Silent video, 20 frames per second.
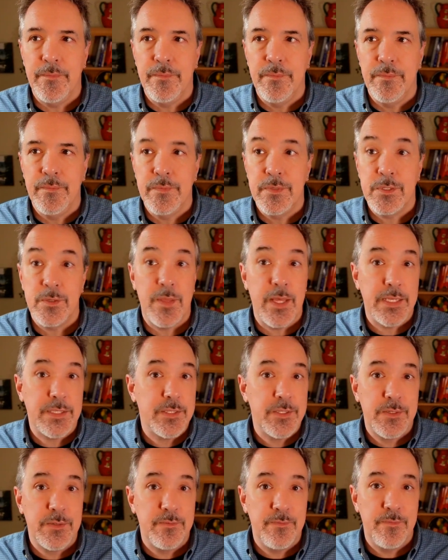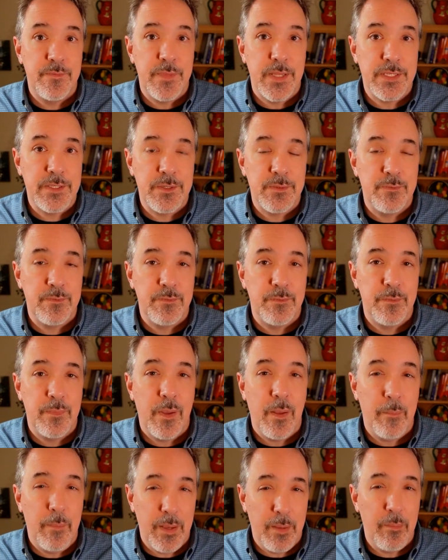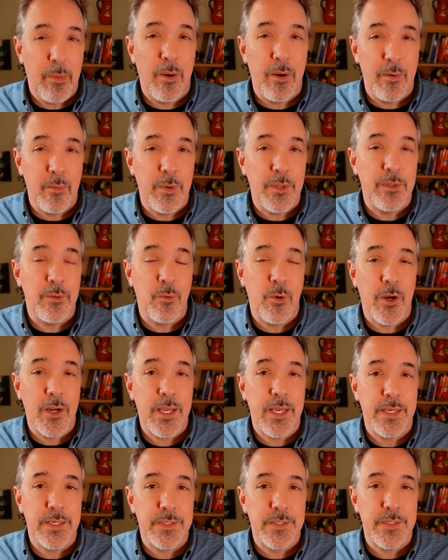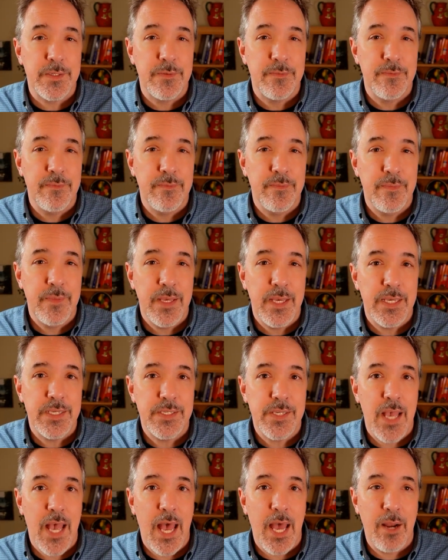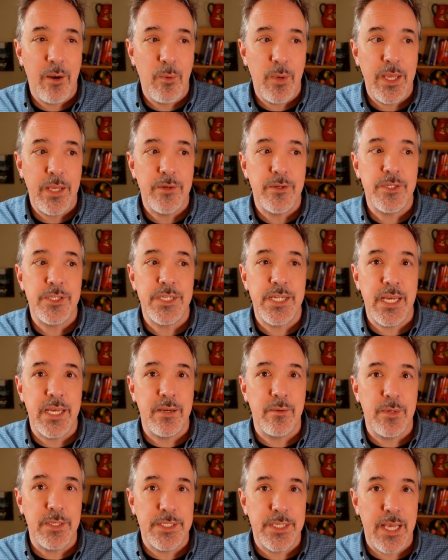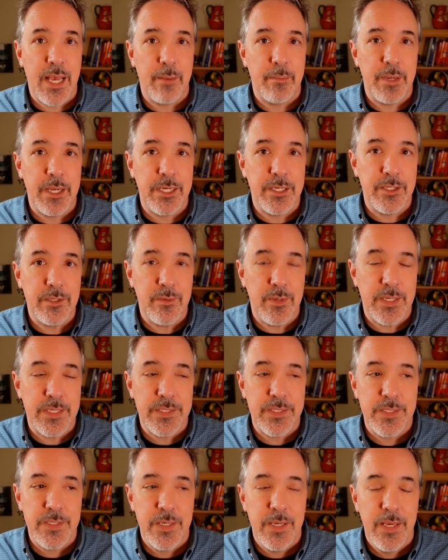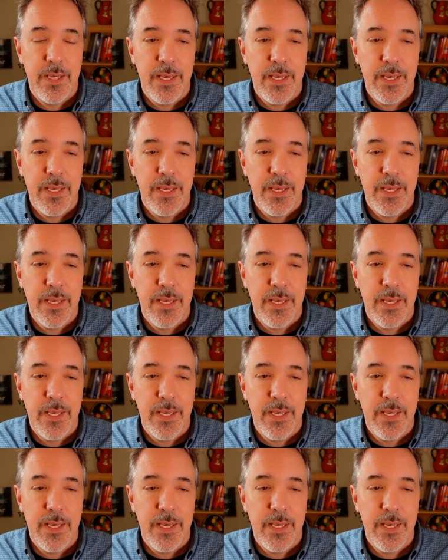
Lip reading: So that's a big part of what the work is how do we understand what's happening to us,